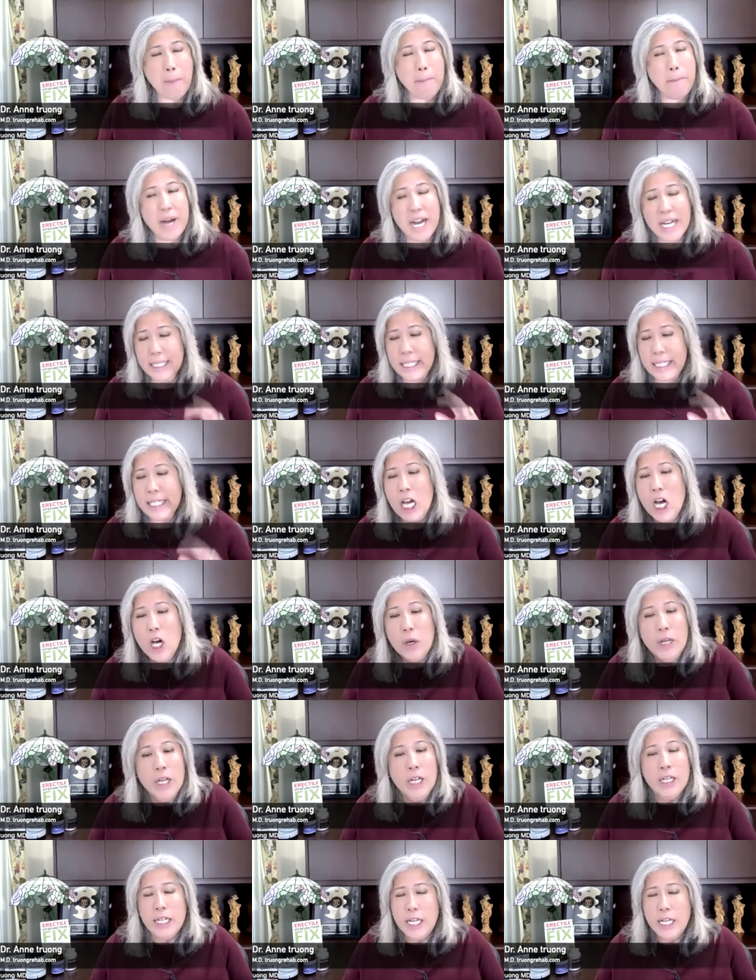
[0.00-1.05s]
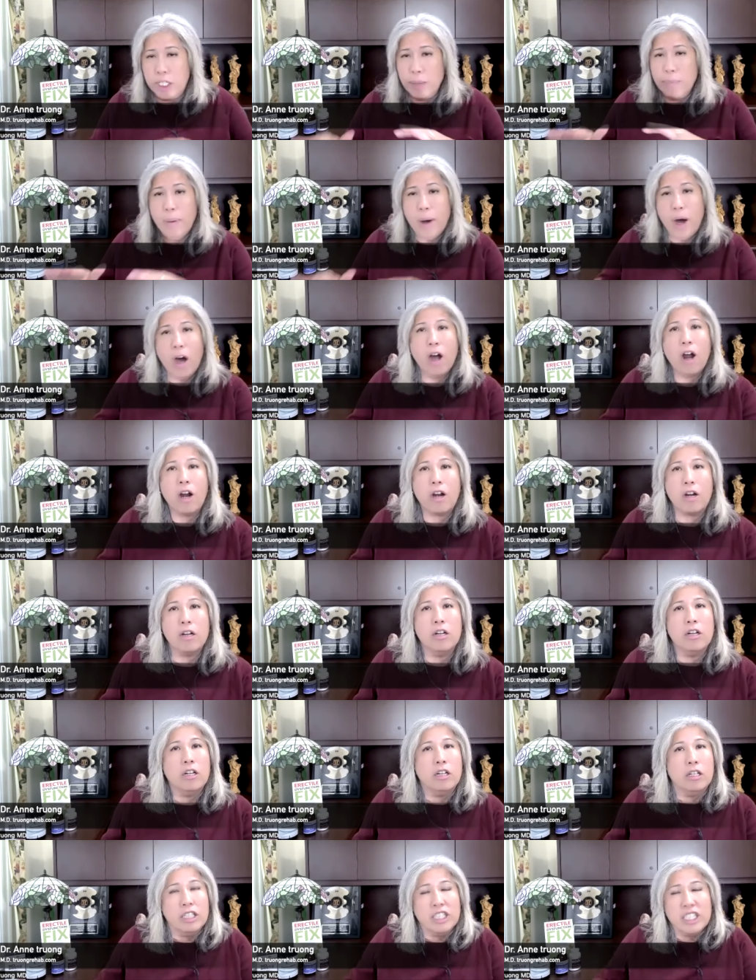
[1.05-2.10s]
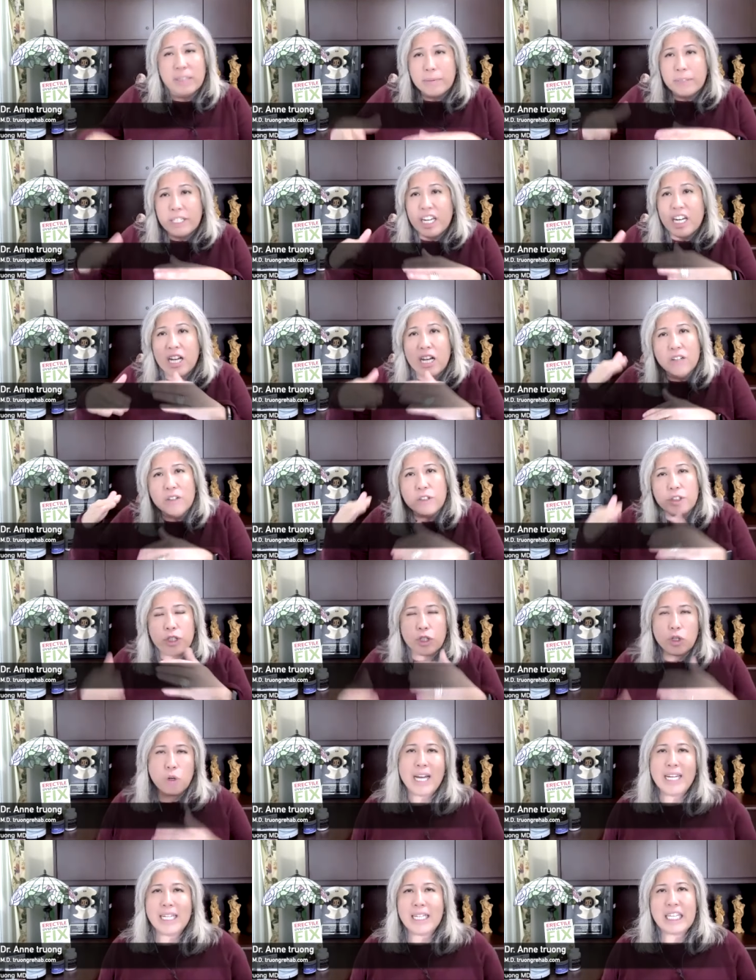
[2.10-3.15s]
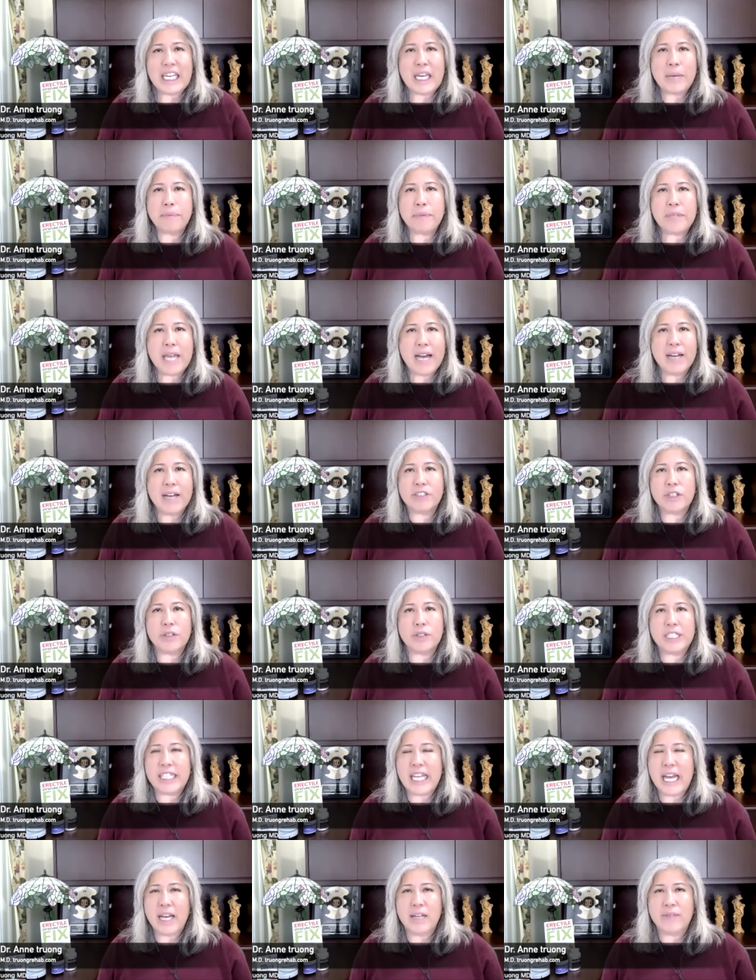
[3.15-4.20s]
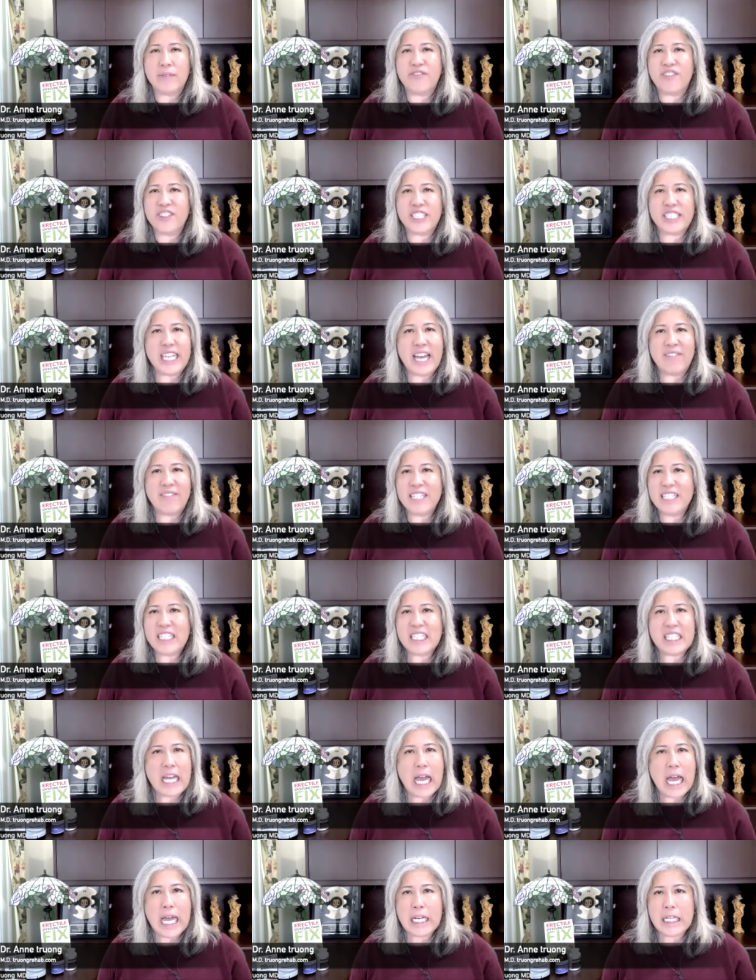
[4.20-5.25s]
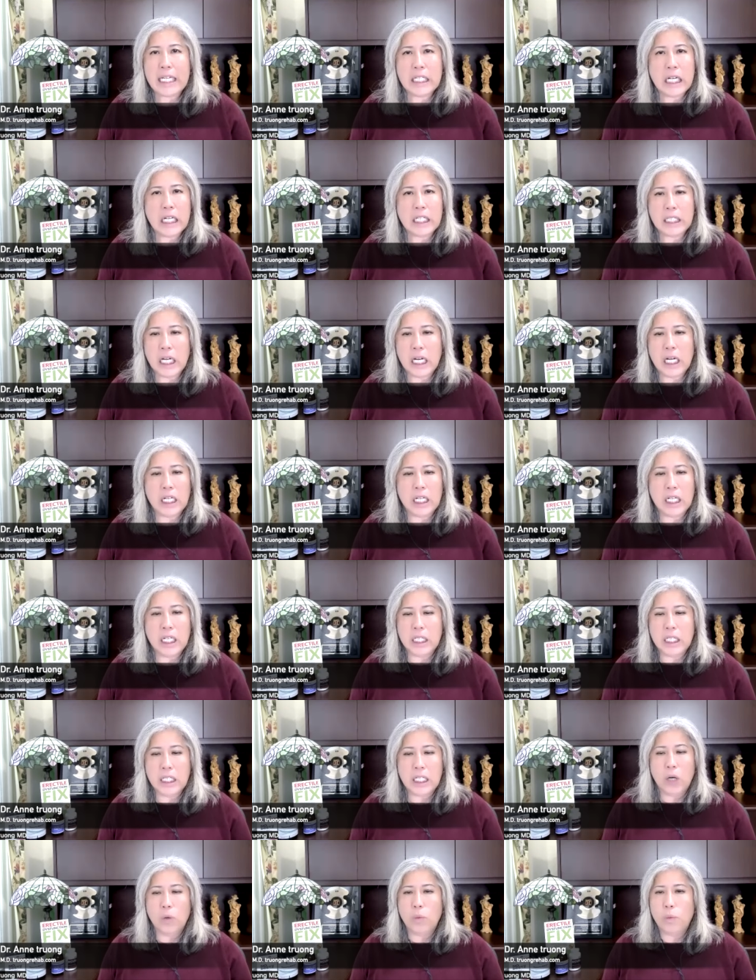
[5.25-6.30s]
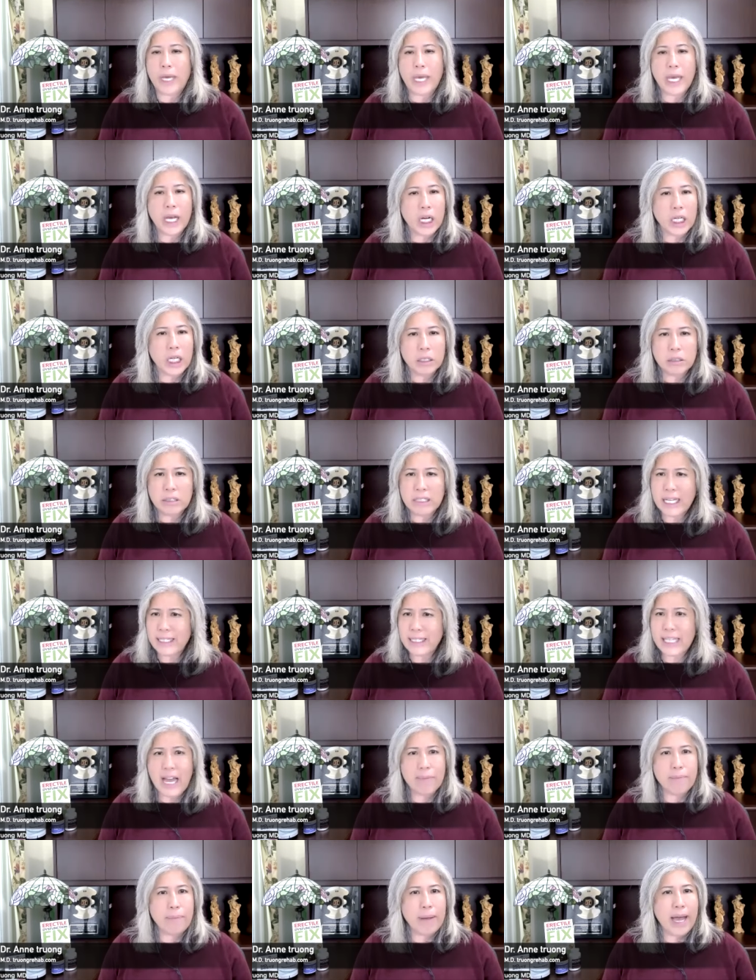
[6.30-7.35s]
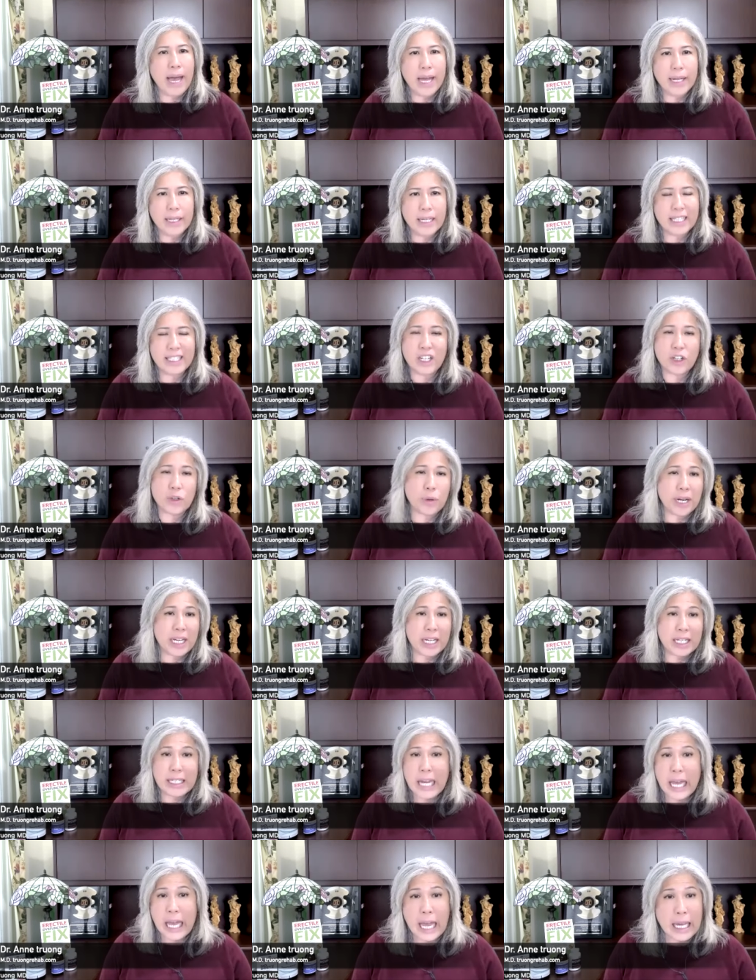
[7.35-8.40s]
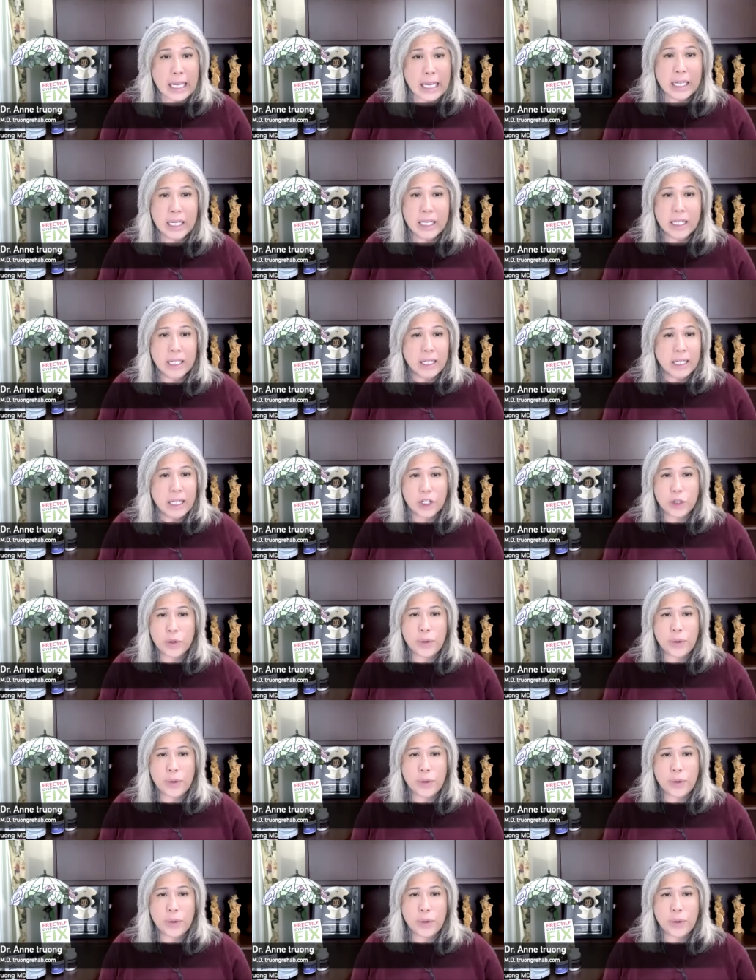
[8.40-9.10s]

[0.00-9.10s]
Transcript: But, you know, there's a par. You know, try to keep down to se- uh, for seven to 10 a, a, week. Not mm-hmm. bad. That's a drink a day, a yeah.